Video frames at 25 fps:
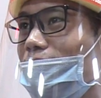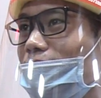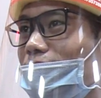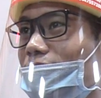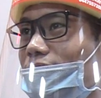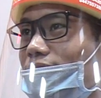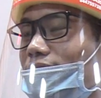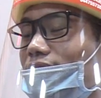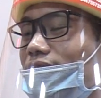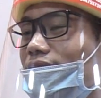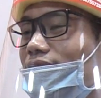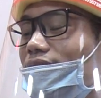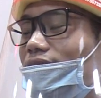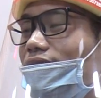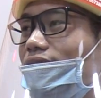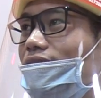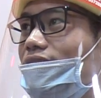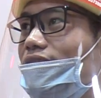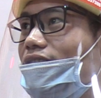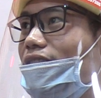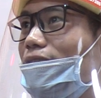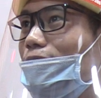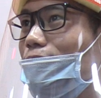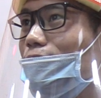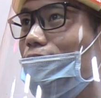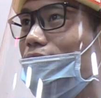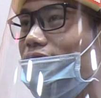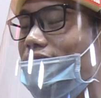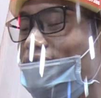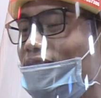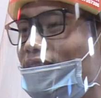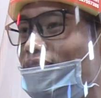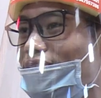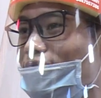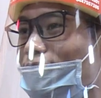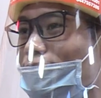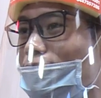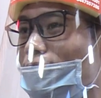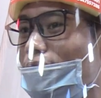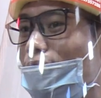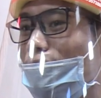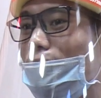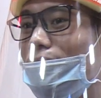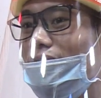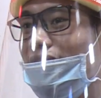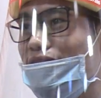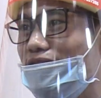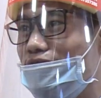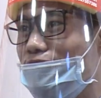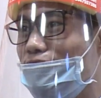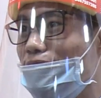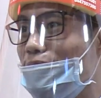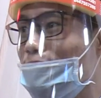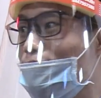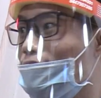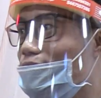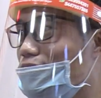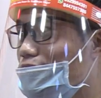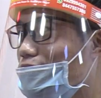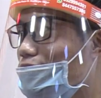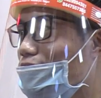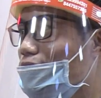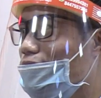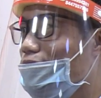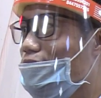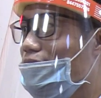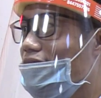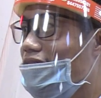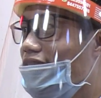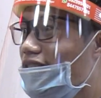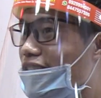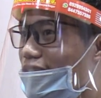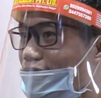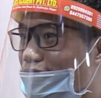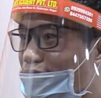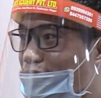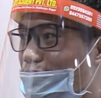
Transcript: So I could say Phagwara is famous for the lovely